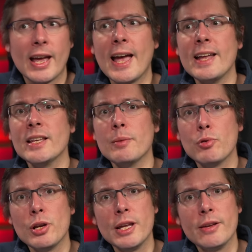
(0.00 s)
And I
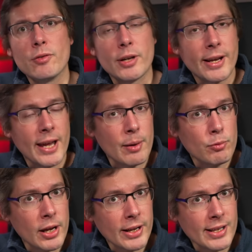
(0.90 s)
believe on a
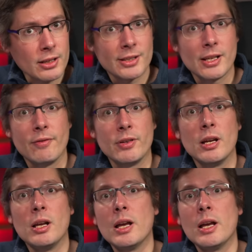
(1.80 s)
camera like the R7,